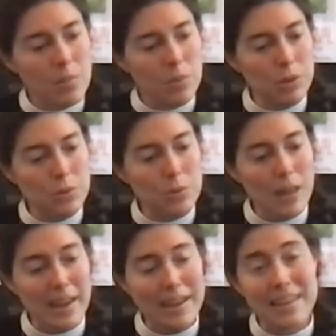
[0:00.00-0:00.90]
Blue
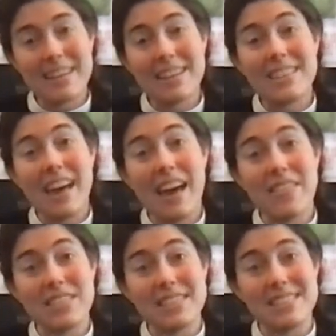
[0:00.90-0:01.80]
like the
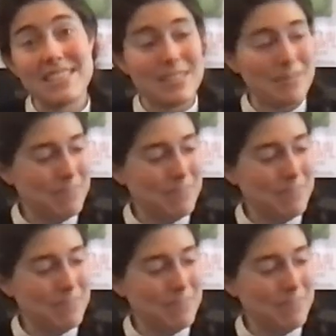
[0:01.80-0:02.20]
heavens.